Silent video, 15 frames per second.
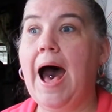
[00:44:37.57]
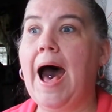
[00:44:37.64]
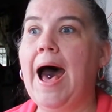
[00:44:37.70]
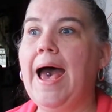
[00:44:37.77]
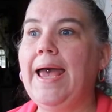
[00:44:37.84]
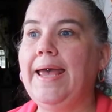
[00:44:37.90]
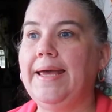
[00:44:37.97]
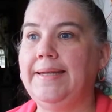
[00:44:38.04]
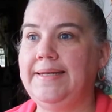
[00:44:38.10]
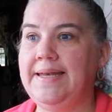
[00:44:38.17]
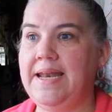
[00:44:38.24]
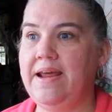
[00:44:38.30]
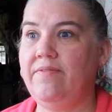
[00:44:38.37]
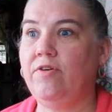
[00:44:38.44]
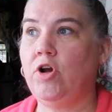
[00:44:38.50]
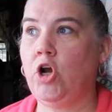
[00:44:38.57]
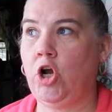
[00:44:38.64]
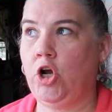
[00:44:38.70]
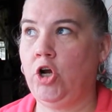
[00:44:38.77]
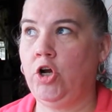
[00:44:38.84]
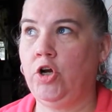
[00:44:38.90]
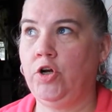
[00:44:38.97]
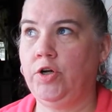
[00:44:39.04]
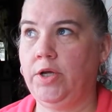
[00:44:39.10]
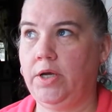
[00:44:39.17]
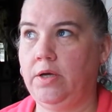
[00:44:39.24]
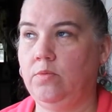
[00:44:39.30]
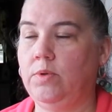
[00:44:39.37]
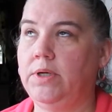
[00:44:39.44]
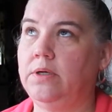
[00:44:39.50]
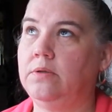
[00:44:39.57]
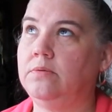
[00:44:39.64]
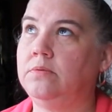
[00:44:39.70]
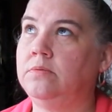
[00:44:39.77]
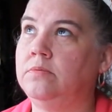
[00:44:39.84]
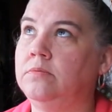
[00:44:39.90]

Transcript: I had never heard, well,